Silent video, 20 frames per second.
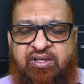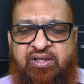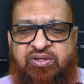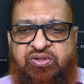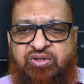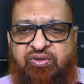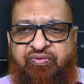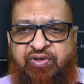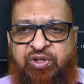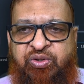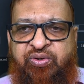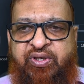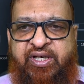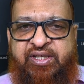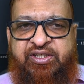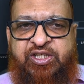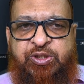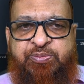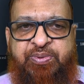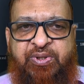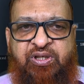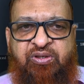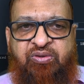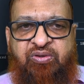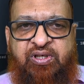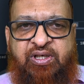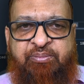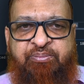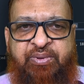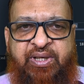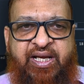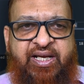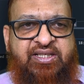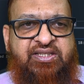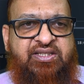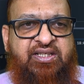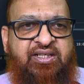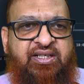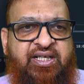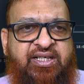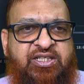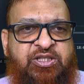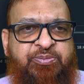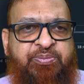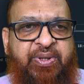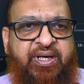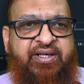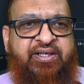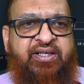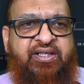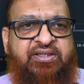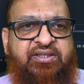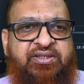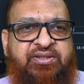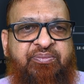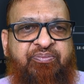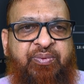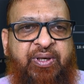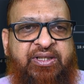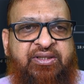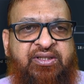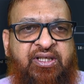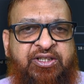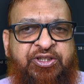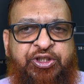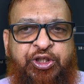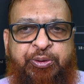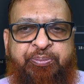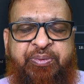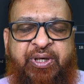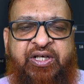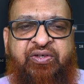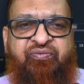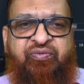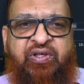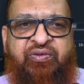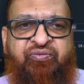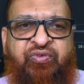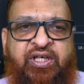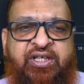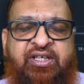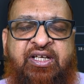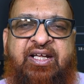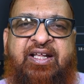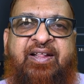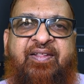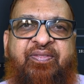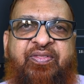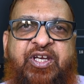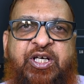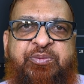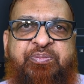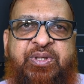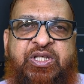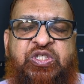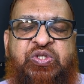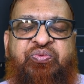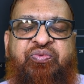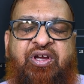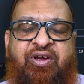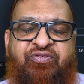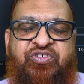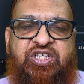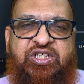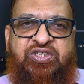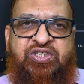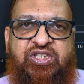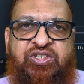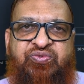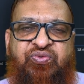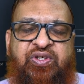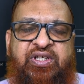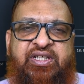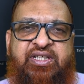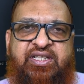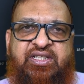So when you get this particular black screen like Spyder Python 3.11, that means we have successfully